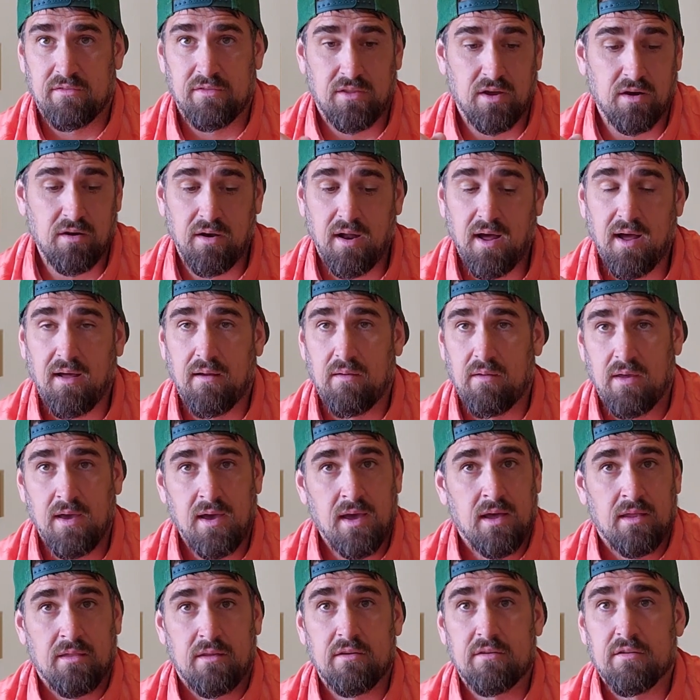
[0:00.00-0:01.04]
These
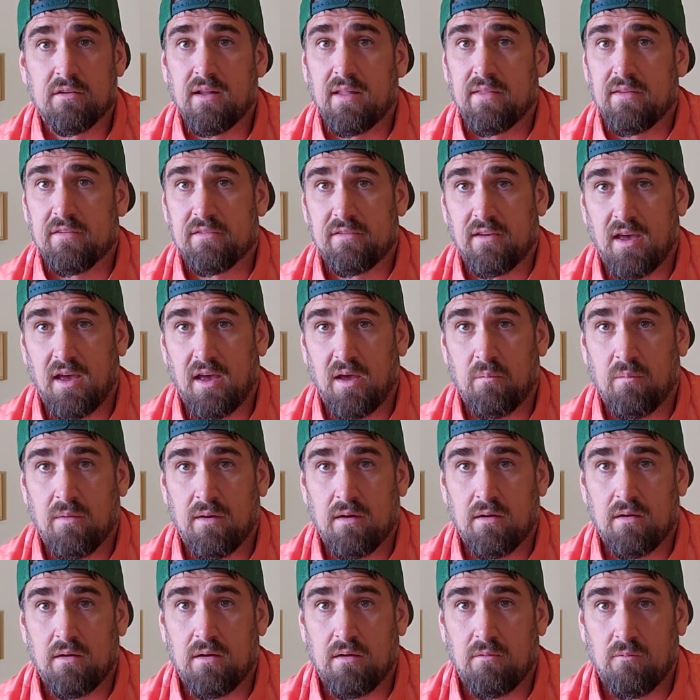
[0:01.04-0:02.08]
are not the same
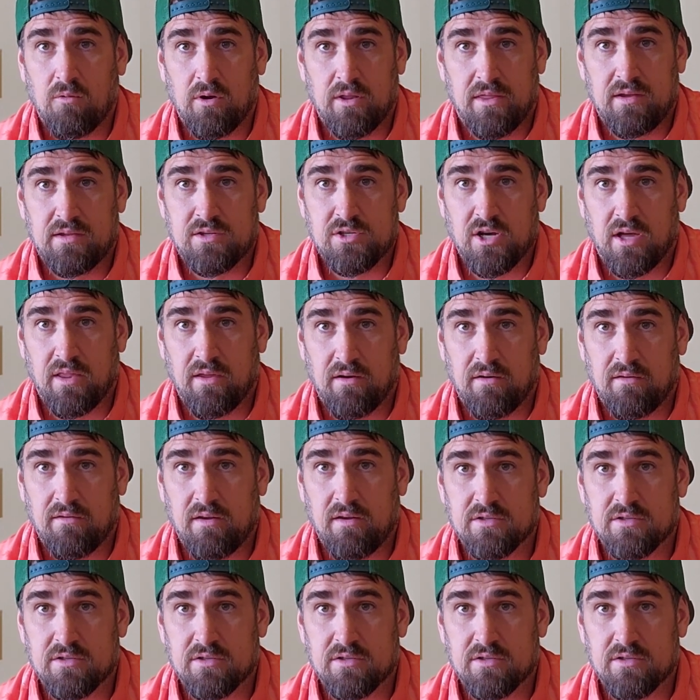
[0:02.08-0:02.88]
with each other.